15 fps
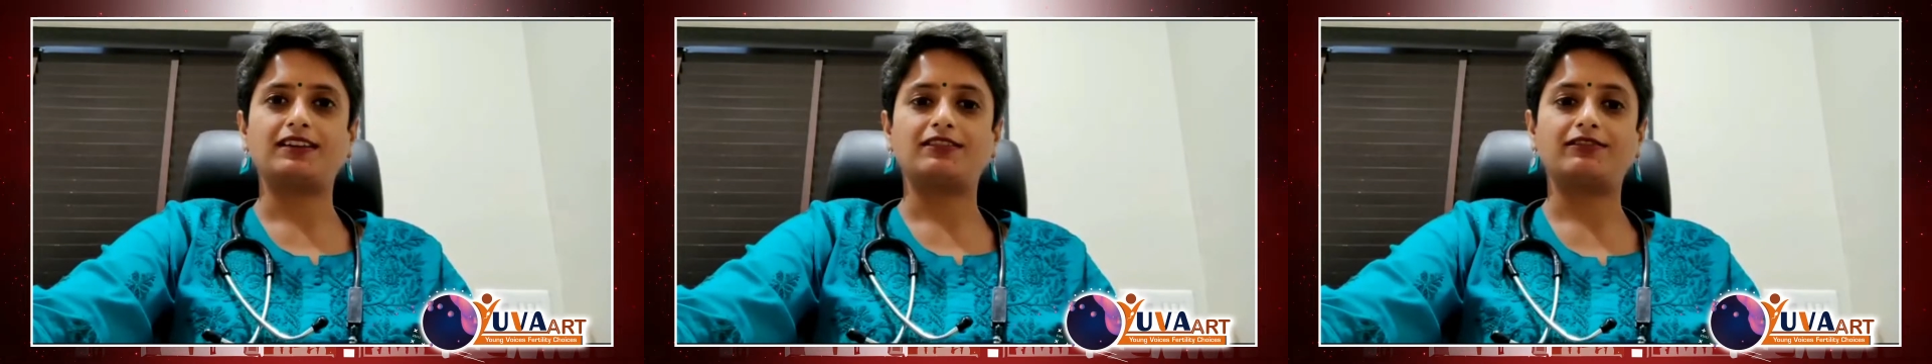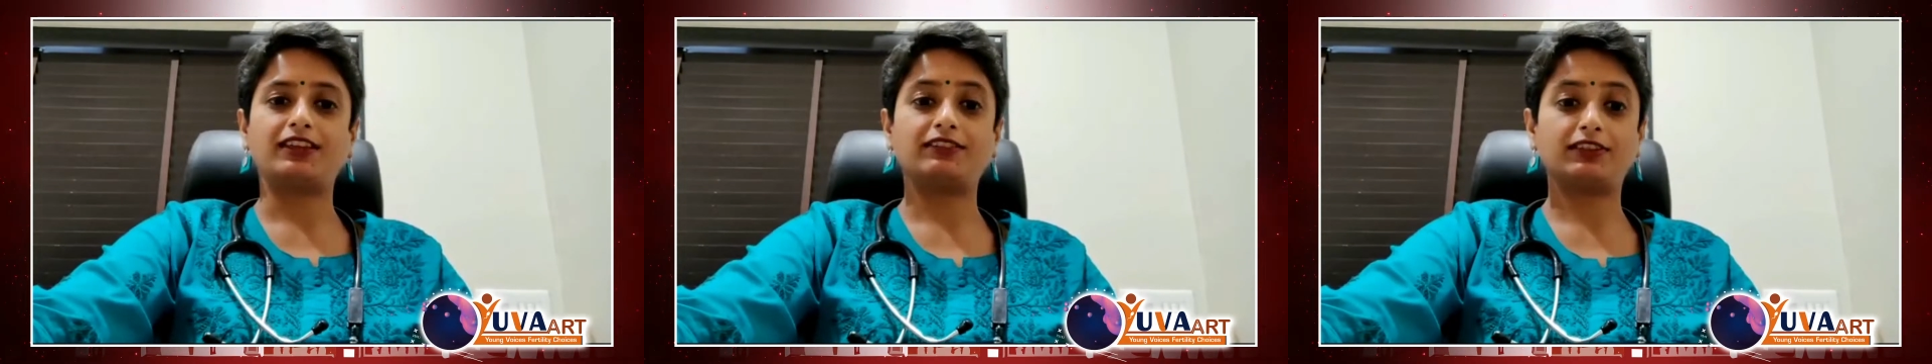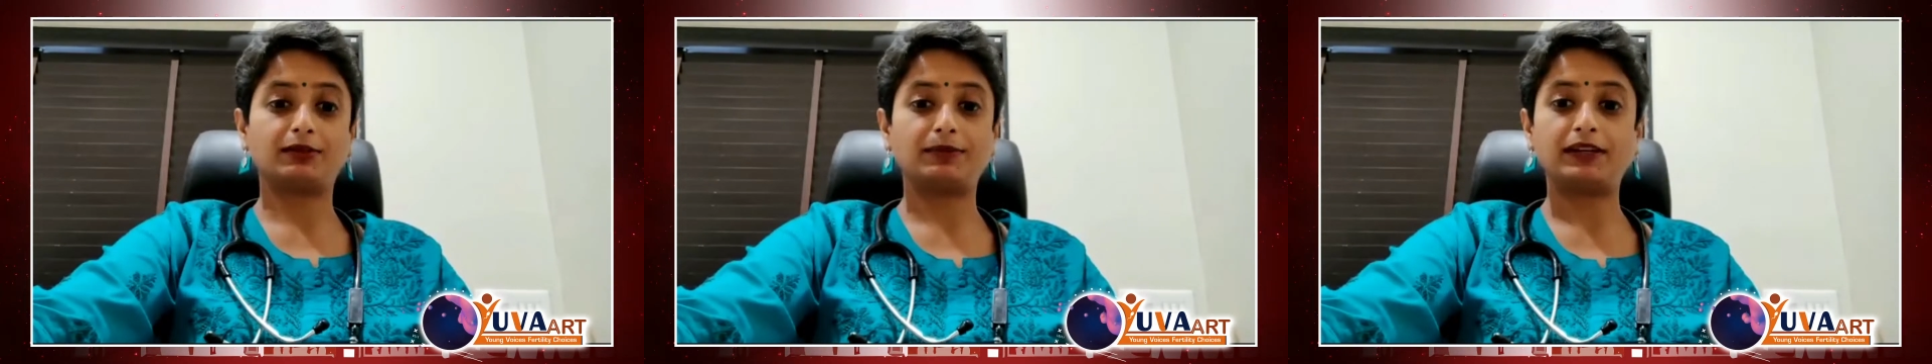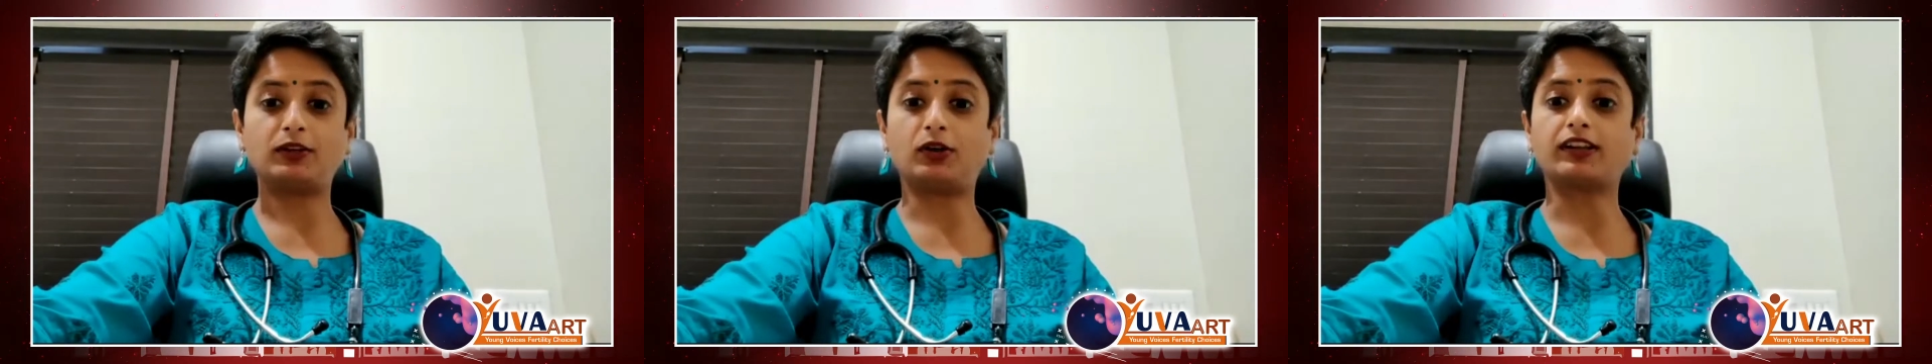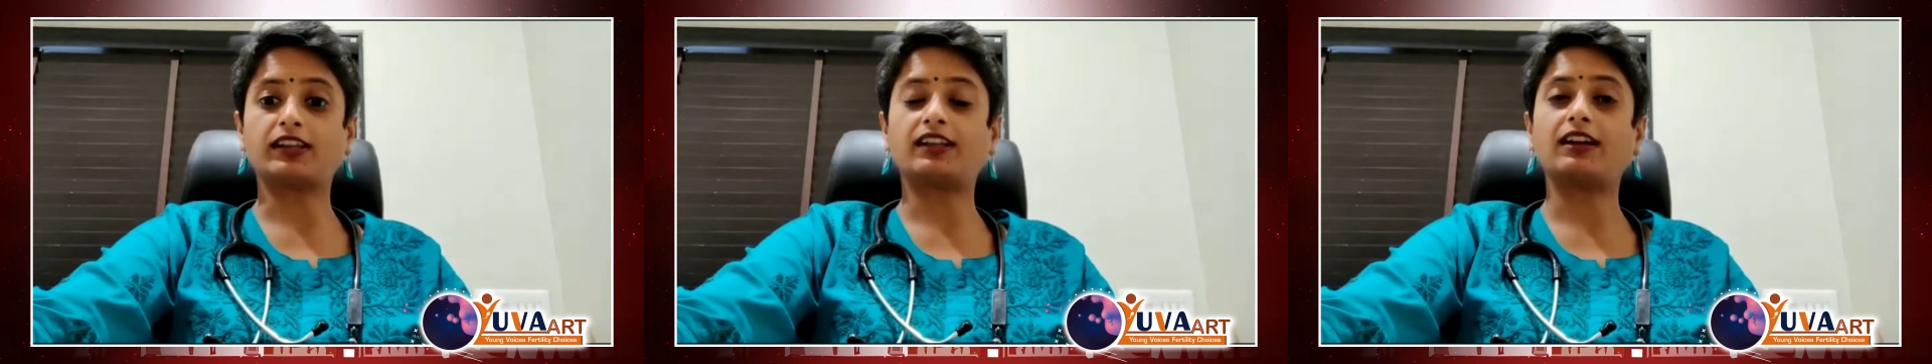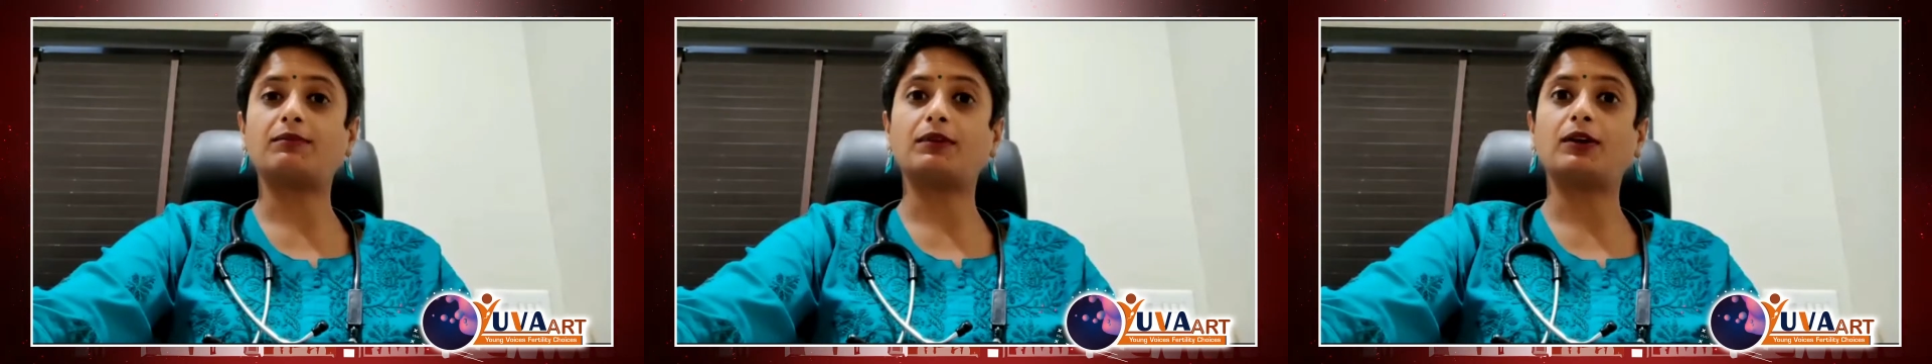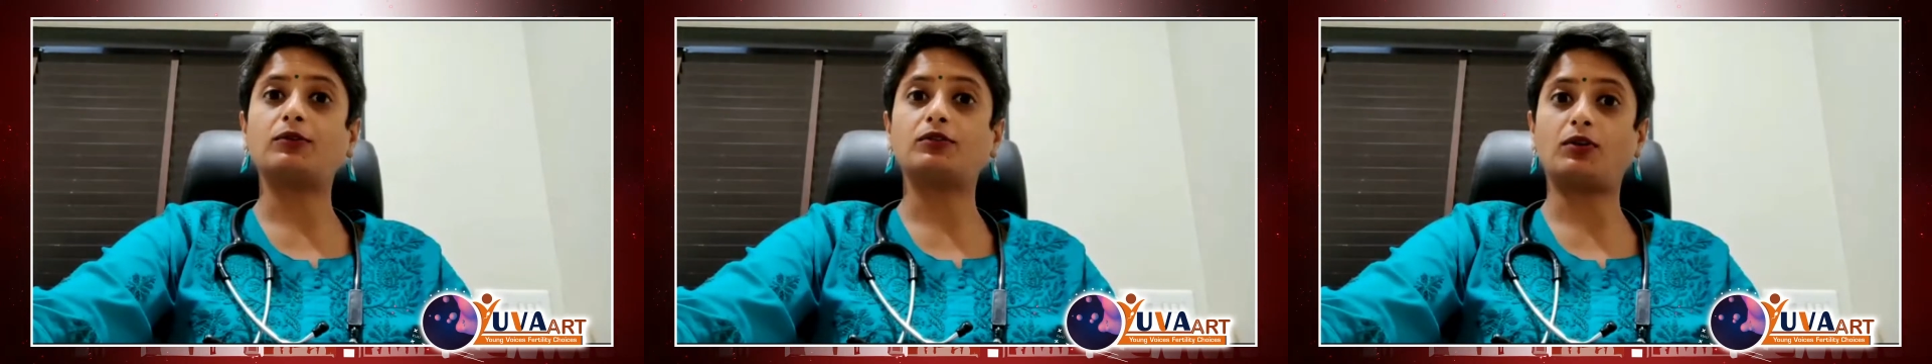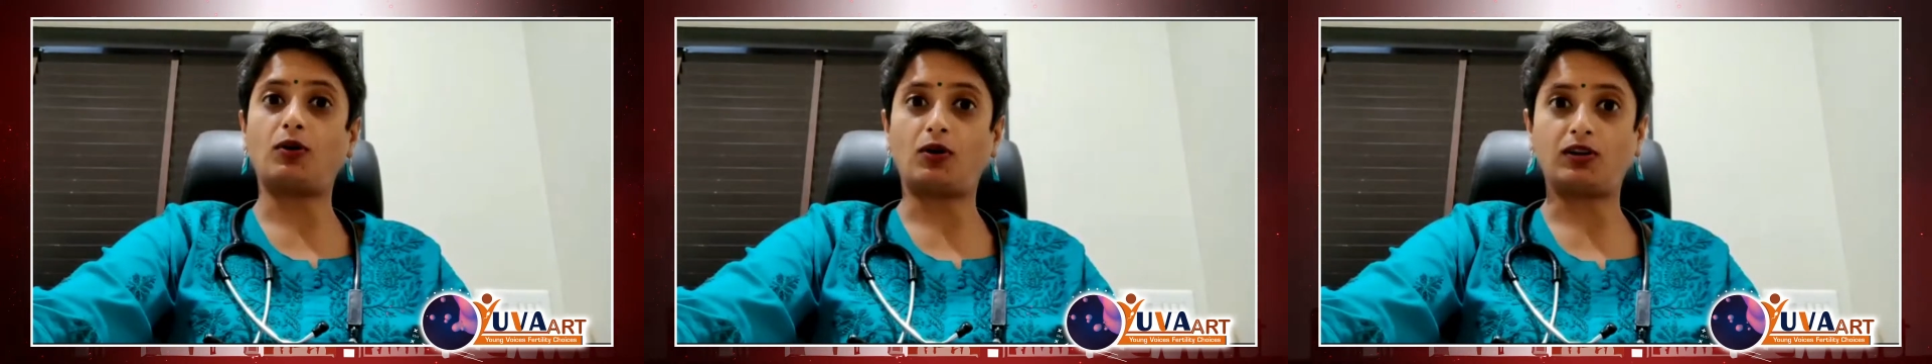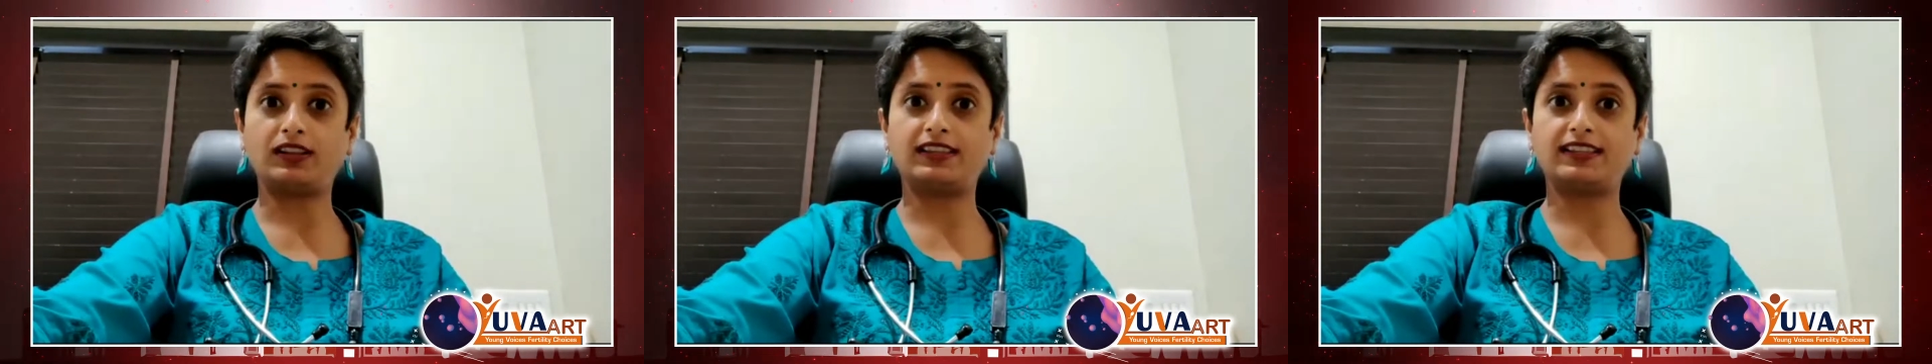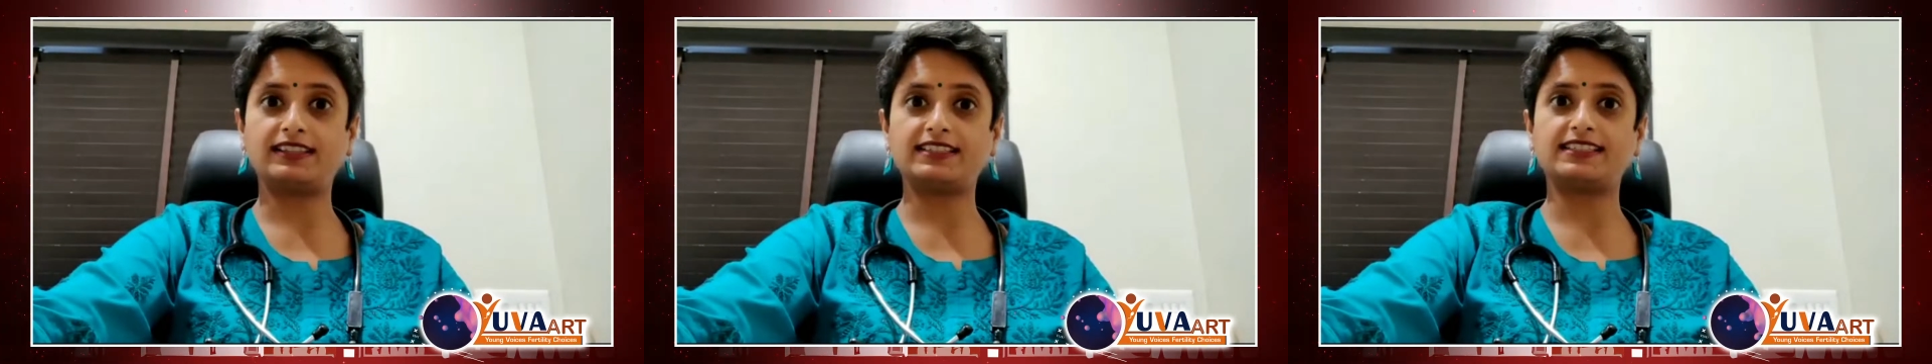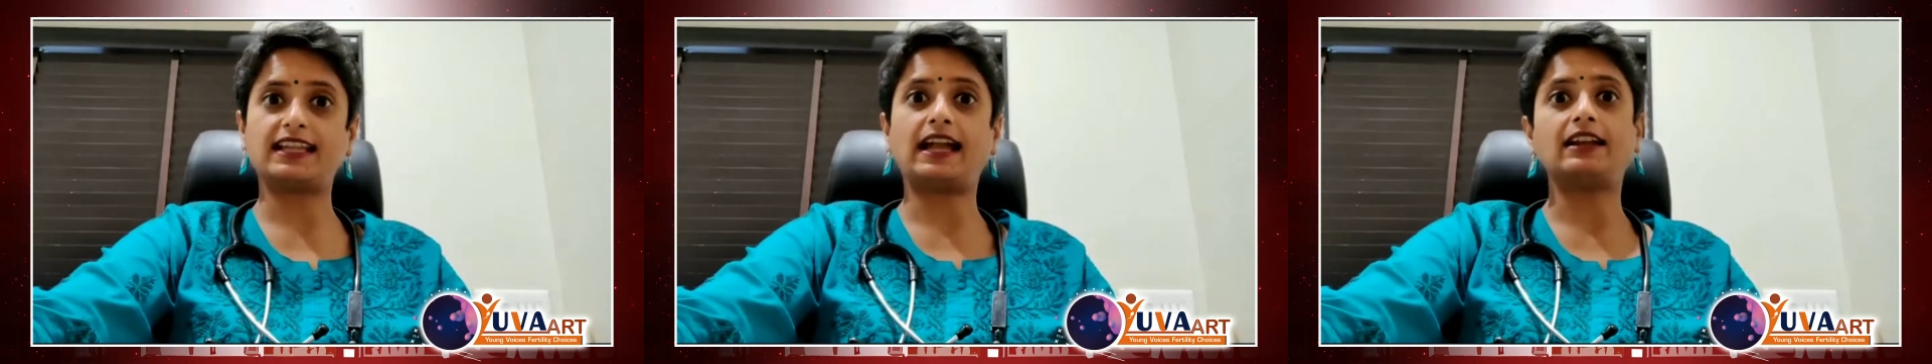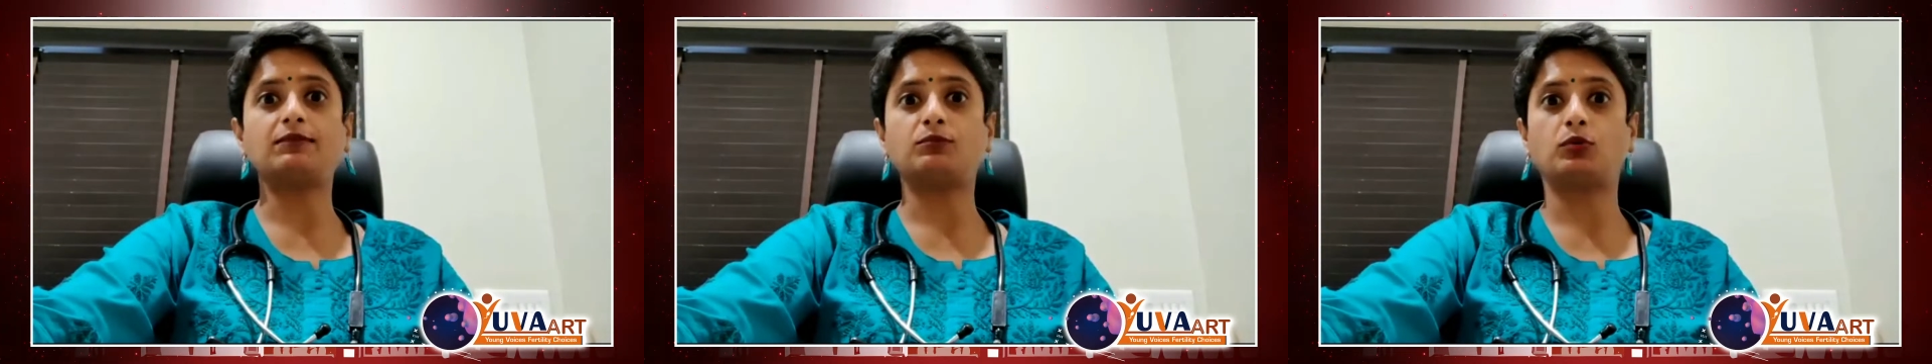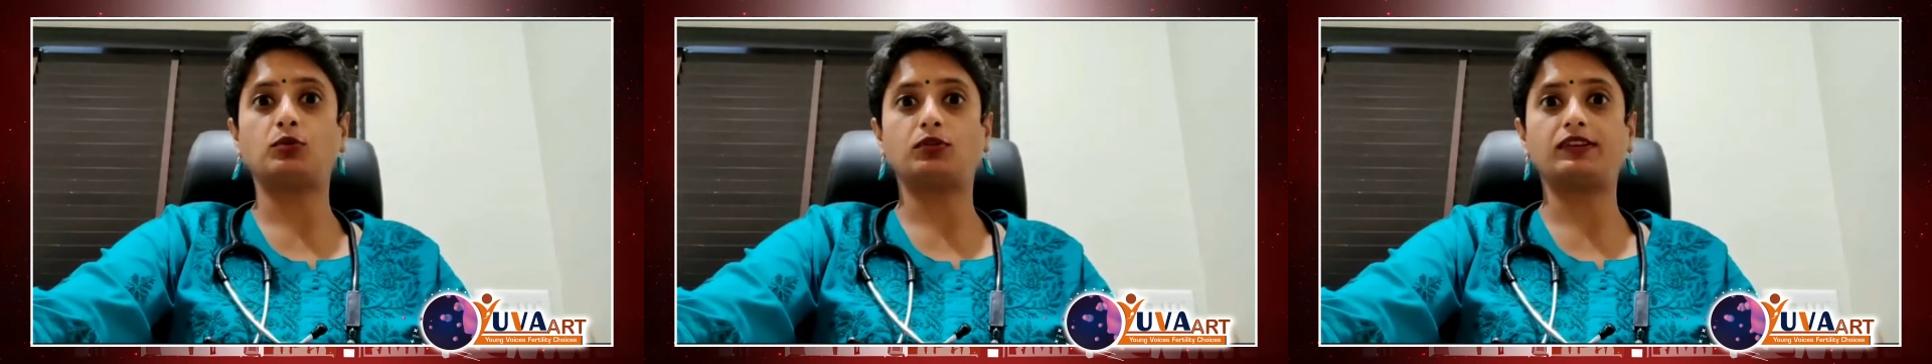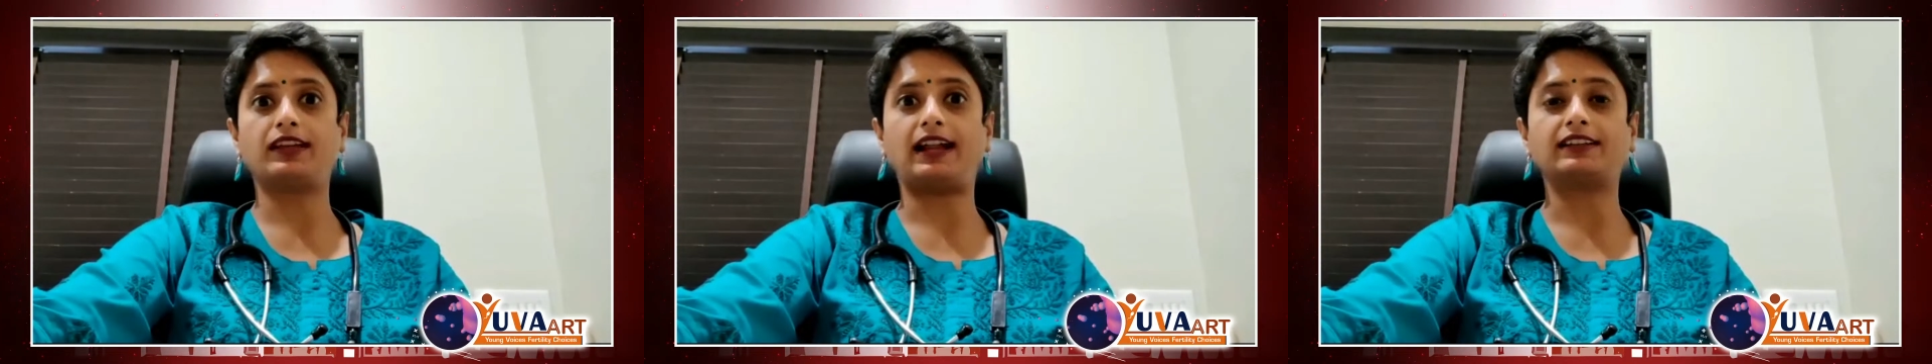We will be talking about all this and more